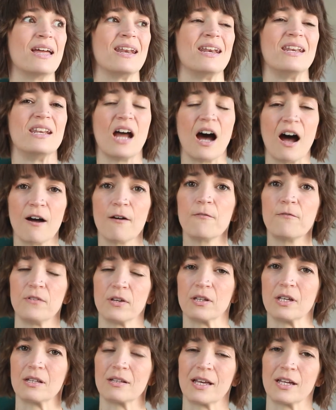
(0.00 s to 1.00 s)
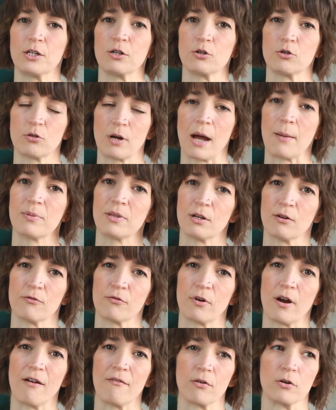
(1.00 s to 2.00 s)
not feeling like you're trapped there
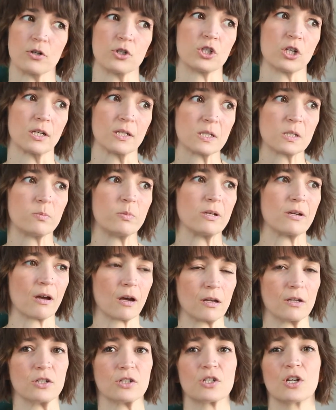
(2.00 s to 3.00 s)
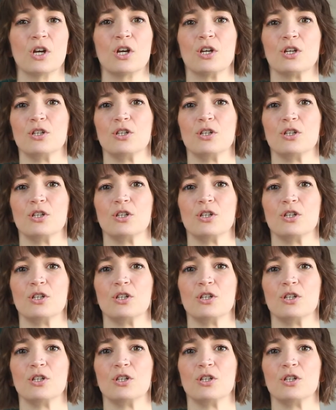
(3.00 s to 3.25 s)
forever just because